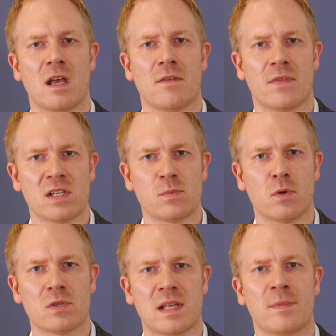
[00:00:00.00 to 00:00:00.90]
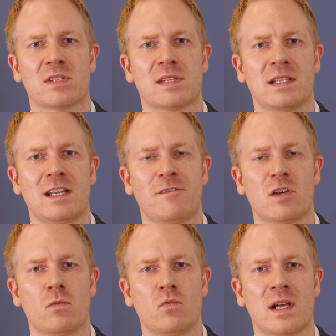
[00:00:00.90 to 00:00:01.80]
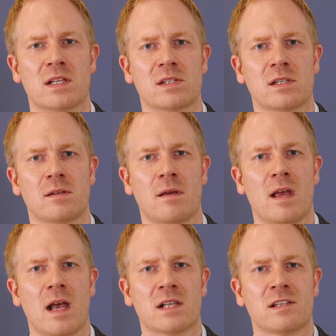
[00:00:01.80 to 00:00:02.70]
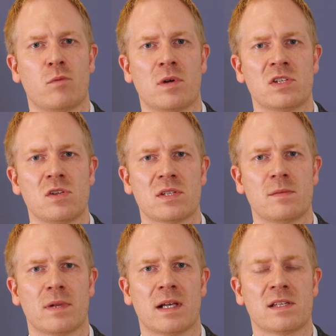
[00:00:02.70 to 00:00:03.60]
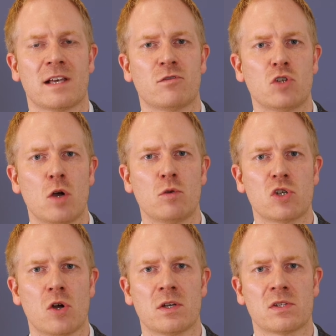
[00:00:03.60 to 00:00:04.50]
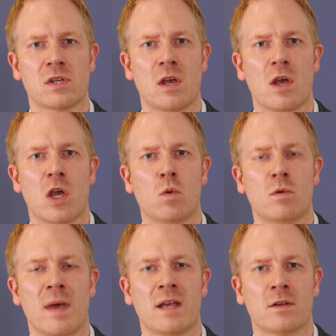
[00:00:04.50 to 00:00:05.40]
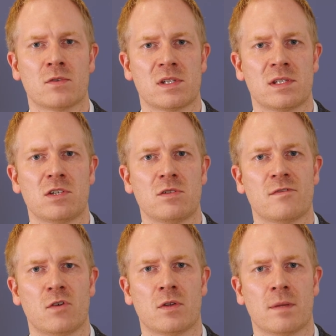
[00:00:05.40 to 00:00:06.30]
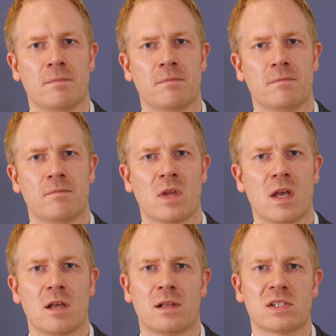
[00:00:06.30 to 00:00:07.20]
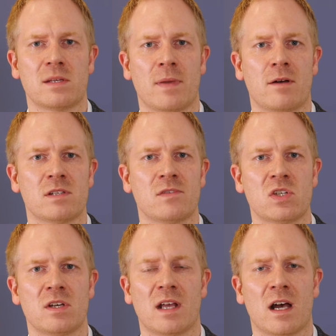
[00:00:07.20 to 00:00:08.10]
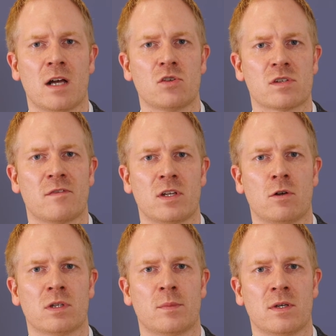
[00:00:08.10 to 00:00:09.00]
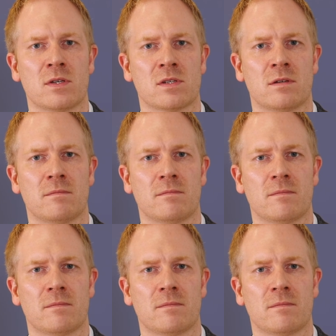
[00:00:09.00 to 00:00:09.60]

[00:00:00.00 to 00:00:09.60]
This puts them at significant risk, as if one is not in place, they have no choice who would make those decisions for them. Lasting powers of attorney aren't just for the older person.